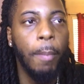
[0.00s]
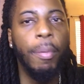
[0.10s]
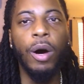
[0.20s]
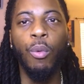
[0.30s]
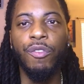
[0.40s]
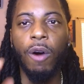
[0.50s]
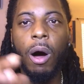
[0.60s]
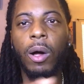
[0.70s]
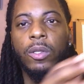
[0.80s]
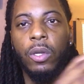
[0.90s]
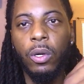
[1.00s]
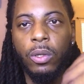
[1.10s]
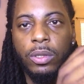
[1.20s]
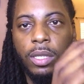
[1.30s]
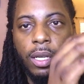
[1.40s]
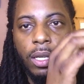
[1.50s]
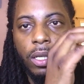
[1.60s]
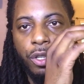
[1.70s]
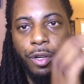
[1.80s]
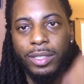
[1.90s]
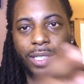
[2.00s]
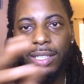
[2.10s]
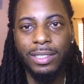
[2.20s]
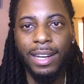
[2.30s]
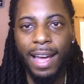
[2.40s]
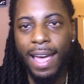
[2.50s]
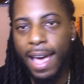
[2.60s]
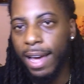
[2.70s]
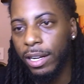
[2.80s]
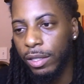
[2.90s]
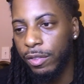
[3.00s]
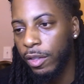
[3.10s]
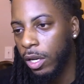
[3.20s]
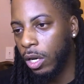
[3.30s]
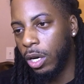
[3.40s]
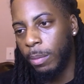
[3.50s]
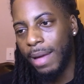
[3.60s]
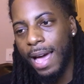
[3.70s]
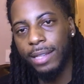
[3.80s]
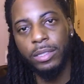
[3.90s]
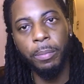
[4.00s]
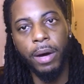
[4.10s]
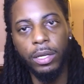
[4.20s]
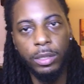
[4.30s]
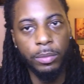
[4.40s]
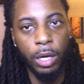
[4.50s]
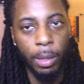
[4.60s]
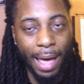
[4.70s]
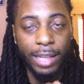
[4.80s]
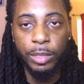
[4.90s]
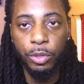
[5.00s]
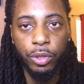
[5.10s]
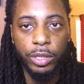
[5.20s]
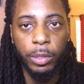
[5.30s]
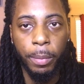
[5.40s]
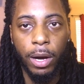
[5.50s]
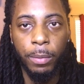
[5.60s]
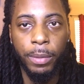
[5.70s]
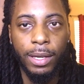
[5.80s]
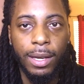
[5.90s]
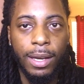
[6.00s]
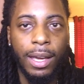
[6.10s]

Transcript: But with all those critiques that I had of Action Streets About Me,